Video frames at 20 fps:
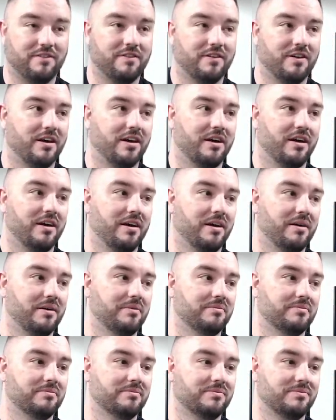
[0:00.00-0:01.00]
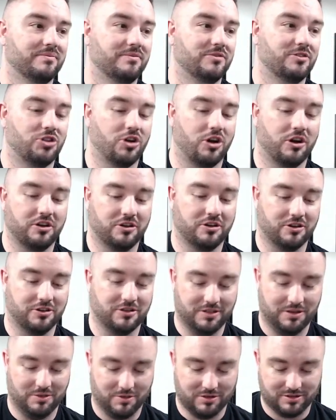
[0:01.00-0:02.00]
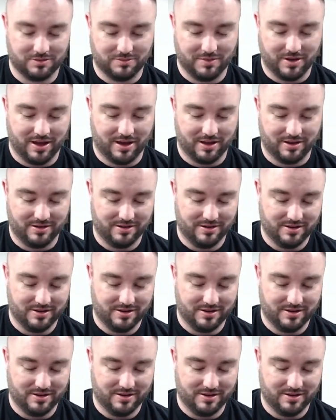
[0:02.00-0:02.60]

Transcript: Um, Sean Durzi wasn't bad.